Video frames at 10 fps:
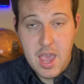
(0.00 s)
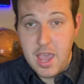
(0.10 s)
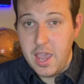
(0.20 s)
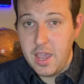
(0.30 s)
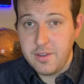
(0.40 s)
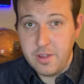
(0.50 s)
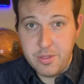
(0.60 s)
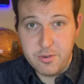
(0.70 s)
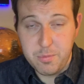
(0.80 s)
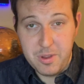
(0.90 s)
and
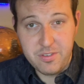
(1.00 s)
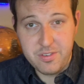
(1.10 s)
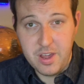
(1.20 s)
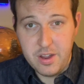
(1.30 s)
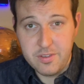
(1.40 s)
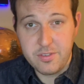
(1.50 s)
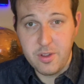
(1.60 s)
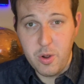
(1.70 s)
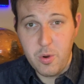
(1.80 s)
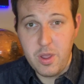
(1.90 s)
other space stocks,
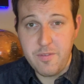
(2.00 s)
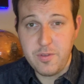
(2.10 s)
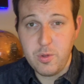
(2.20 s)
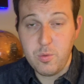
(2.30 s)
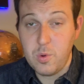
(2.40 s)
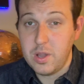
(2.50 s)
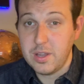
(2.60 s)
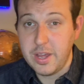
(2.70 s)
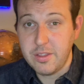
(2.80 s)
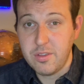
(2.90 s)
so if you
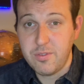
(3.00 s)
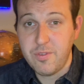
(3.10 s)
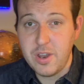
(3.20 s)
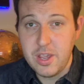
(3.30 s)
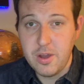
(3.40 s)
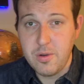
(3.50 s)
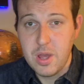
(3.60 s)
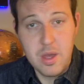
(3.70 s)
like this video,